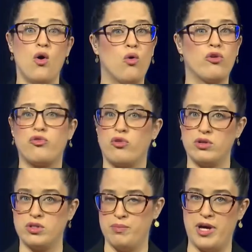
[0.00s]
or
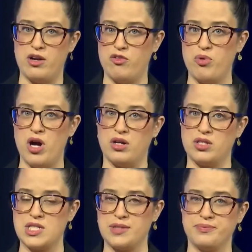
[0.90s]
for competitive
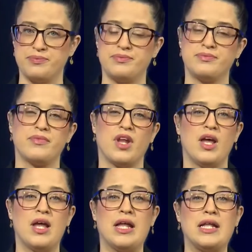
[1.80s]
products.
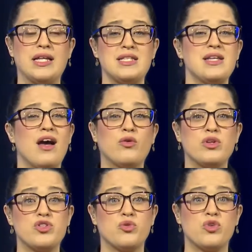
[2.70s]
Let's see how
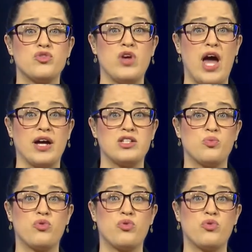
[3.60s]
consumers react to